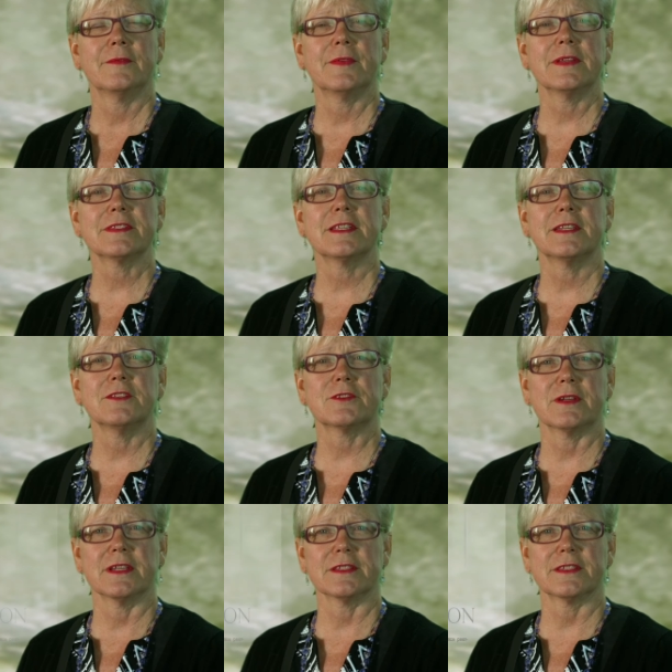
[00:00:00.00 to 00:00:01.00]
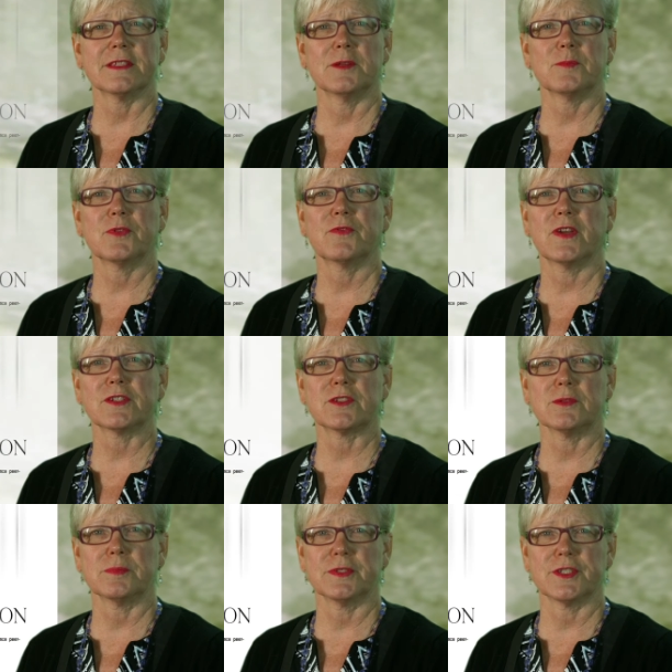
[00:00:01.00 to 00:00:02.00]
Vested interests and
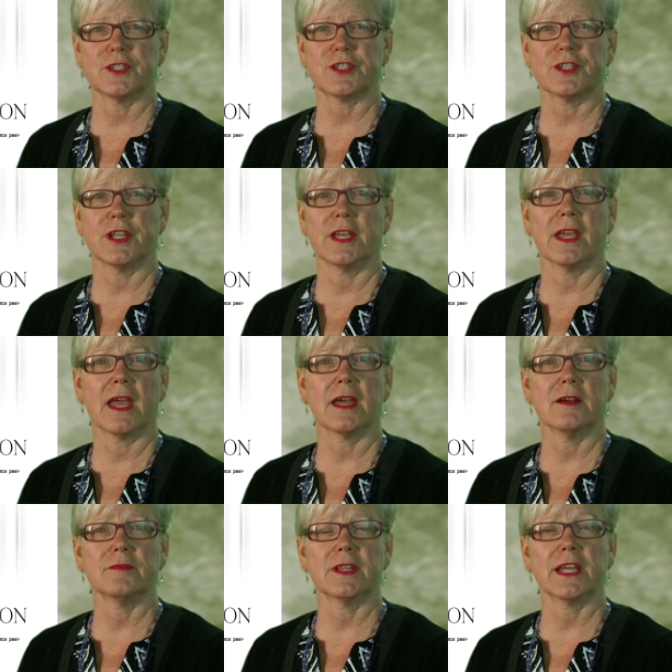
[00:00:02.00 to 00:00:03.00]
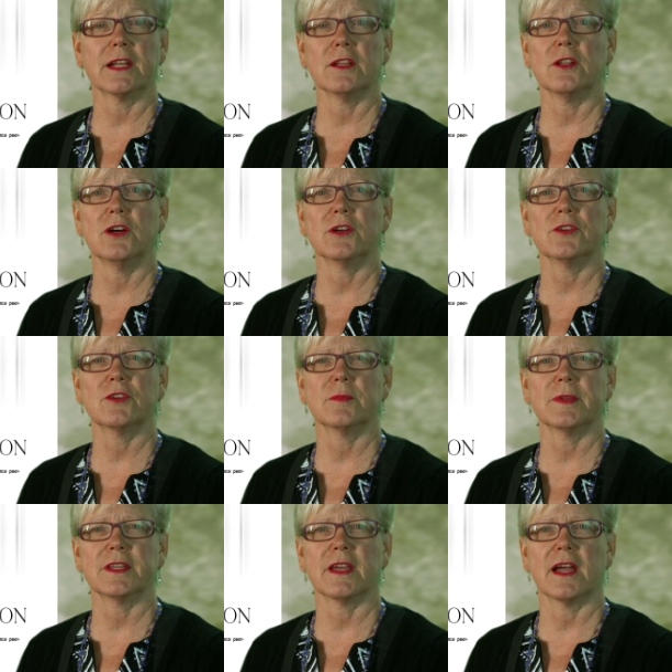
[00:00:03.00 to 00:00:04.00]
professional positioning have led a long
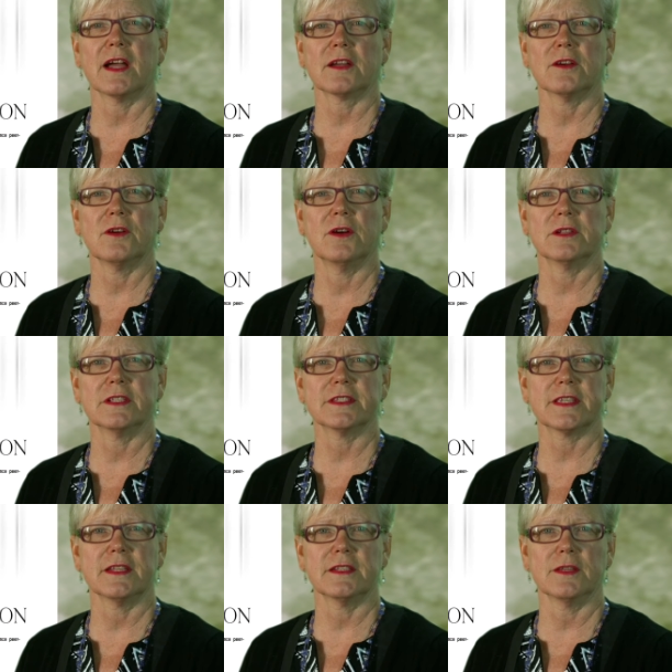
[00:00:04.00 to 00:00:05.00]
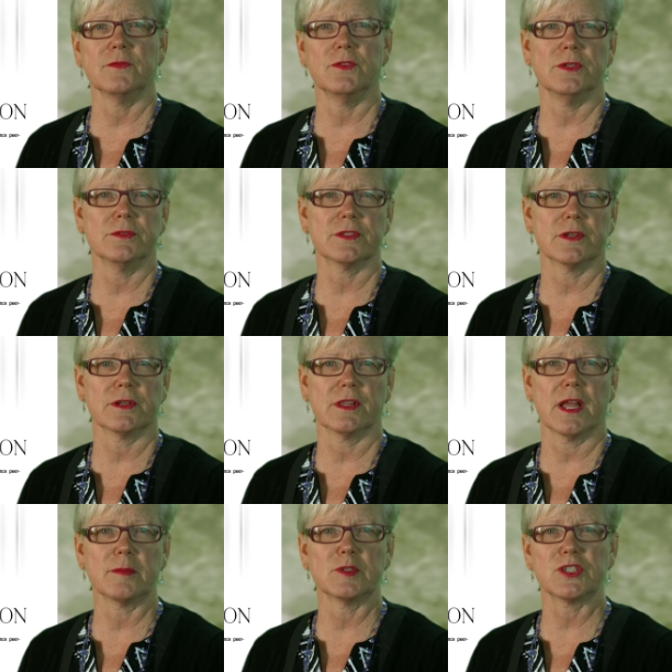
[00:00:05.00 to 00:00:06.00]
term attack on dissenting views on
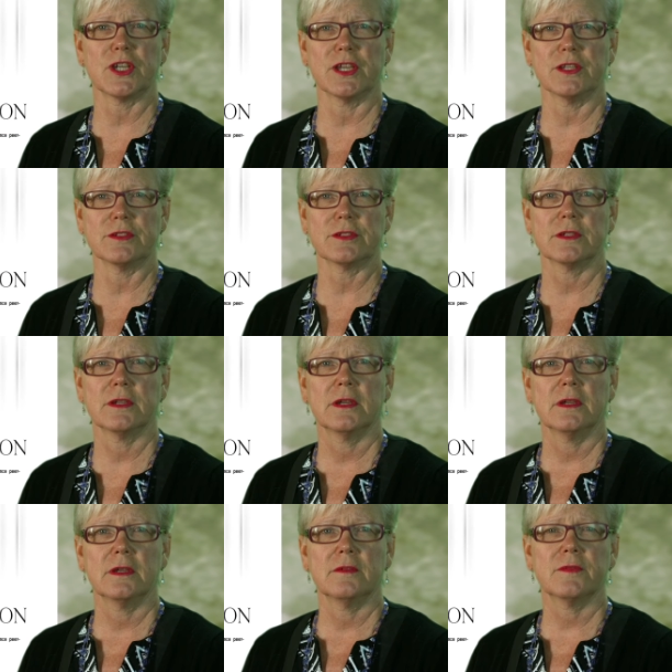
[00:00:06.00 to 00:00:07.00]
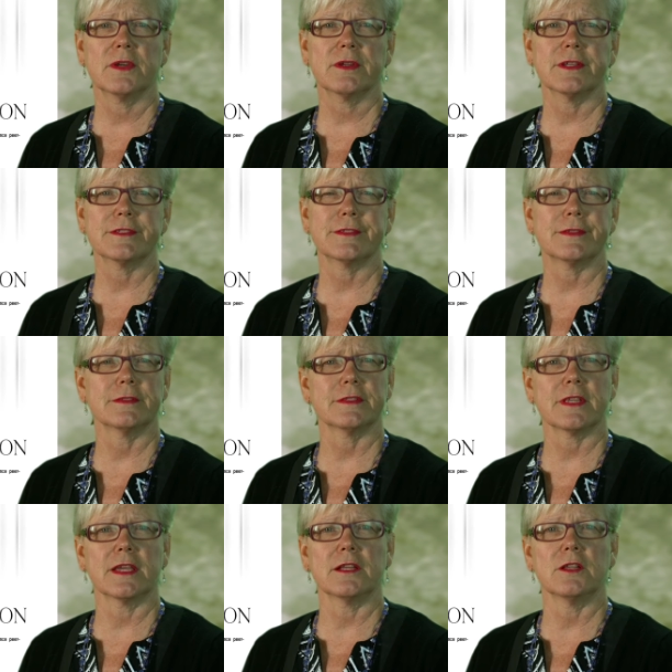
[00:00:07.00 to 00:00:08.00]
climate change. Various
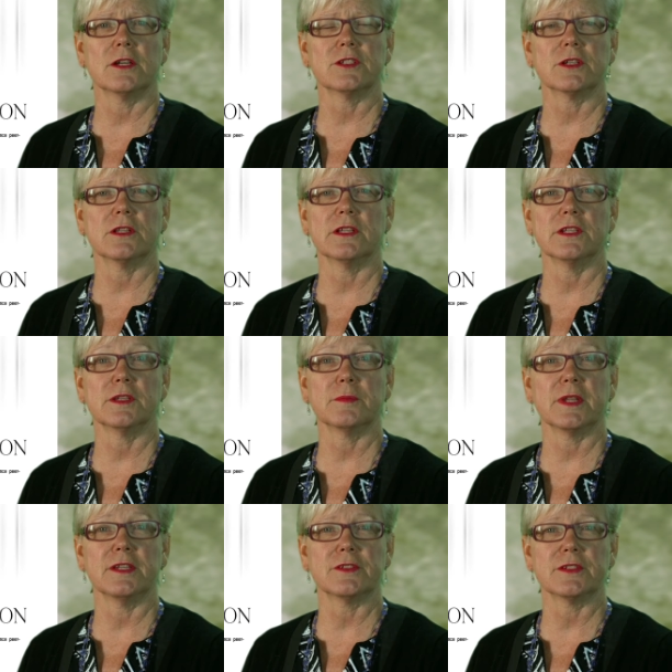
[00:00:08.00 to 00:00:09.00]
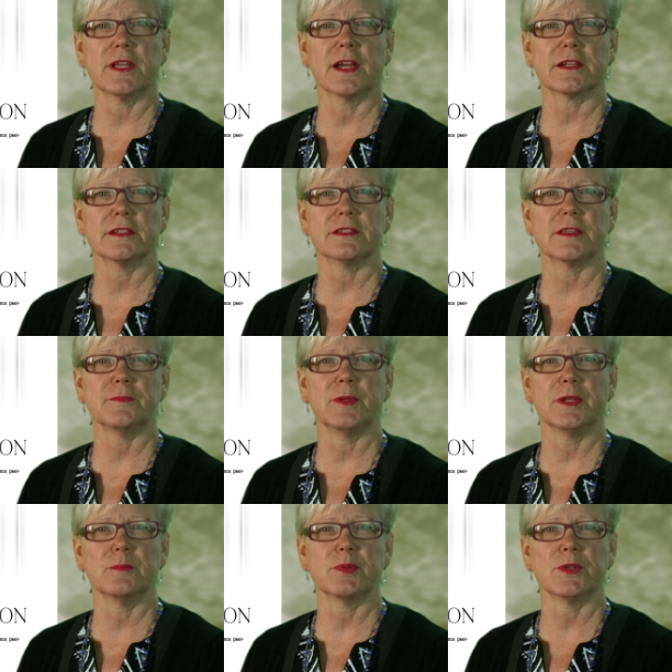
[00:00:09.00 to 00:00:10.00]
psychological intimidation tactics have
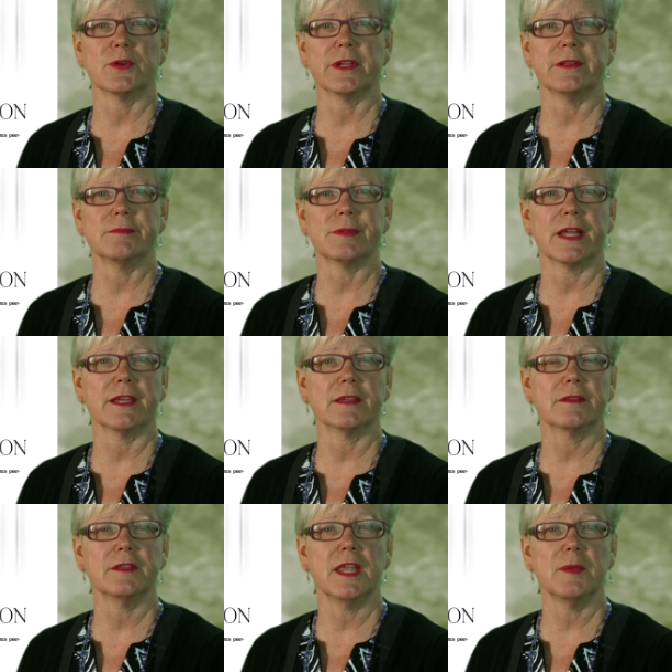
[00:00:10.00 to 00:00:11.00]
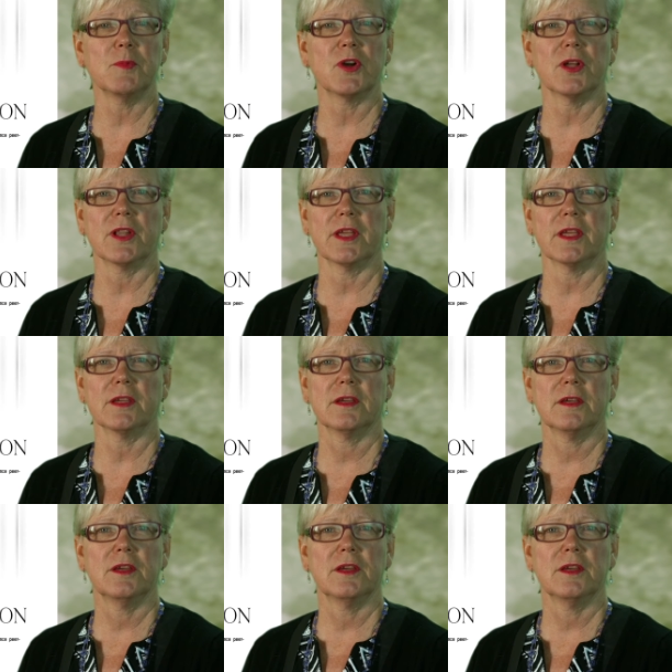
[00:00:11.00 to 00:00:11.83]
been employed, like name calling,